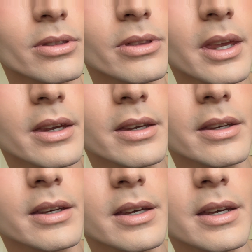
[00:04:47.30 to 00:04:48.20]
Like,
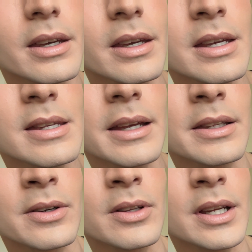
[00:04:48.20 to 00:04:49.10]
is that
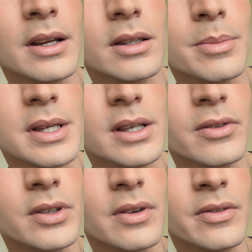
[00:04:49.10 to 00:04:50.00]
literally not the best
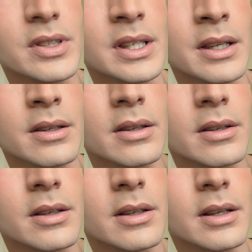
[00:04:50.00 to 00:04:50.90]
cover you've ever seen?
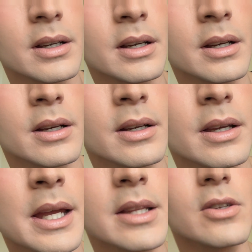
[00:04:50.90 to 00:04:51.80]

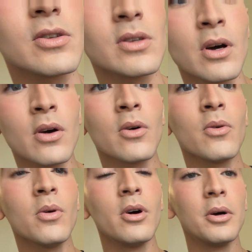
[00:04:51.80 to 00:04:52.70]
It's
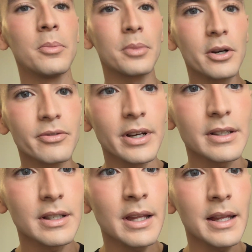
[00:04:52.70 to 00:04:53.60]
so
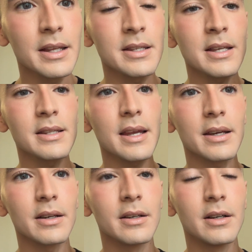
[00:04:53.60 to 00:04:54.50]
perfect. Like, this is
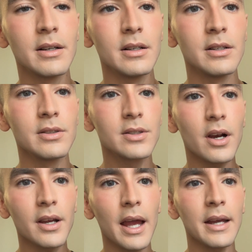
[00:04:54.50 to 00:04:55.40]
like
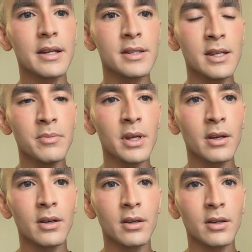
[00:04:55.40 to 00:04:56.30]
dark
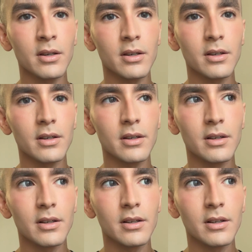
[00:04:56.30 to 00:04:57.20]
academia
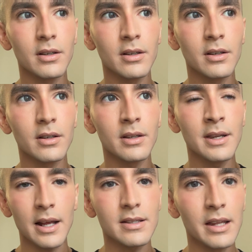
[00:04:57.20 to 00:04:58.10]

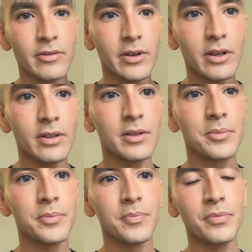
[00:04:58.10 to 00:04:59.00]
next level.
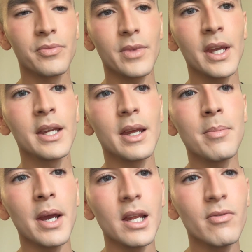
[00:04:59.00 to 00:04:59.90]
And it
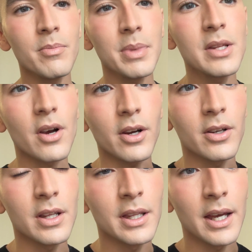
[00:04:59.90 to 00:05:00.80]
might even be darker
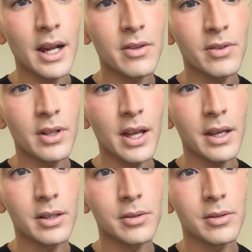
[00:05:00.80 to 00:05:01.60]
than that, I feel like.